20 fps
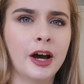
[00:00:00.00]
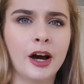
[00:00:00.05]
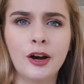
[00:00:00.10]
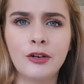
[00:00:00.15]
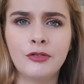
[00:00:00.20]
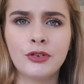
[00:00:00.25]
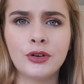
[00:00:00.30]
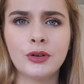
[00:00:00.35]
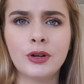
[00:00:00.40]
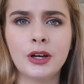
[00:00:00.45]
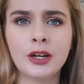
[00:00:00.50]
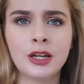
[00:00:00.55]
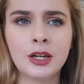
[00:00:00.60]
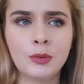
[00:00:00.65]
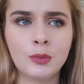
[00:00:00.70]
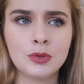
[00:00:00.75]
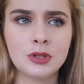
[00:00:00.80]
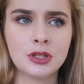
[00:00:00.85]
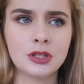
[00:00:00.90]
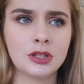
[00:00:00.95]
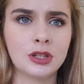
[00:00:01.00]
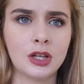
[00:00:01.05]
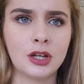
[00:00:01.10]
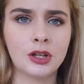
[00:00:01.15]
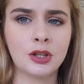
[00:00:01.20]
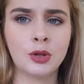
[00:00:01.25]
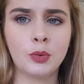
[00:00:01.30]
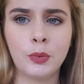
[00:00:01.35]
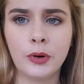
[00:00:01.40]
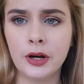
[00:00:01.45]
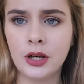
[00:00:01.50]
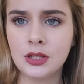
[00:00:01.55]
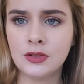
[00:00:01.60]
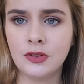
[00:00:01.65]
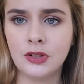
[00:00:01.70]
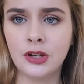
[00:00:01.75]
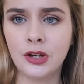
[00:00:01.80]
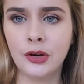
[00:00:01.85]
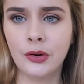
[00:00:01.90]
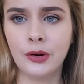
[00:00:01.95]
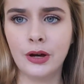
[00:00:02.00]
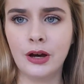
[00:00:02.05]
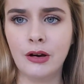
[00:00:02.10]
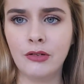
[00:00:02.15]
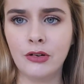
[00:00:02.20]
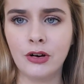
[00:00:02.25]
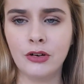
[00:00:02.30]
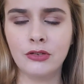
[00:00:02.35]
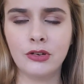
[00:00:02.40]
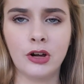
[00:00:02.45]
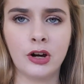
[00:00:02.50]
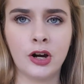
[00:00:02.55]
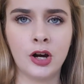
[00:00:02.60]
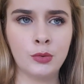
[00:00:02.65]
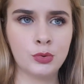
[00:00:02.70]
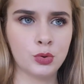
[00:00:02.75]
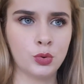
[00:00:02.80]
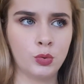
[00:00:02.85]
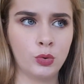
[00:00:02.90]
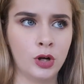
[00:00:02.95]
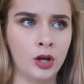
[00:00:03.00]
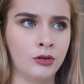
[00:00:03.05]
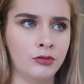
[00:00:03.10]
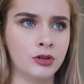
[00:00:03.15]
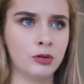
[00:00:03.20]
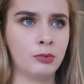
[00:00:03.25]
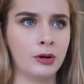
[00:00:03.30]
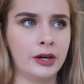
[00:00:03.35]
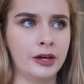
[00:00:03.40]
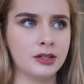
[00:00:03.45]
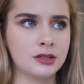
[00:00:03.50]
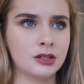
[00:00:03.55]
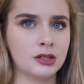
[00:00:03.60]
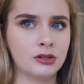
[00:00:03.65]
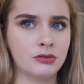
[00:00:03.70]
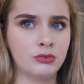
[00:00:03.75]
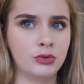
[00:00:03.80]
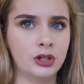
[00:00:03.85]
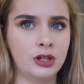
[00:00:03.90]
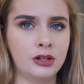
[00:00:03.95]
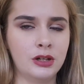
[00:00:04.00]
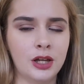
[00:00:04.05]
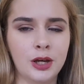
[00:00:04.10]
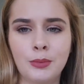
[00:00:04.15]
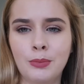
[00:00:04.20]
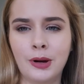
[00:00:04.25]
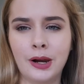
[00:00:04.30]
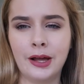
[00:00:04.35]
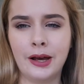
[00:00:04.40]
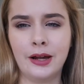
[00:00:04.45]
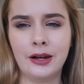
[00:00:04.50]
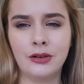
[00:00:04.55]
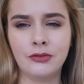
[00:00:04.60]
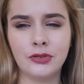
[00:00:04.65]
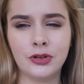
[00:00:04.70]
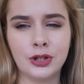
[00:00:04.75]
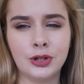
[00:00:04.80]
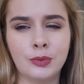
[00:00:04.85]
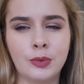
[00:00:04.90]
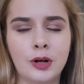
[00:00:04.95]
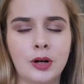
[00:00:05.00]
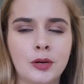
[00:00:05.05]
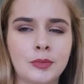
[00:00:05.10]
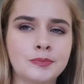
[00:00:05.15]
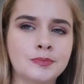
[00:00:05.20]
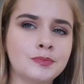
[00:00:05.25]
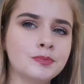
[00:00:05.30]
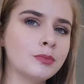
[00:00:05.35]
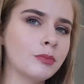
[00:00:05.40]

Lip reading: I feel like it was like the worst video ever. I feel like I was all over the place. I didn't really like plan it very well.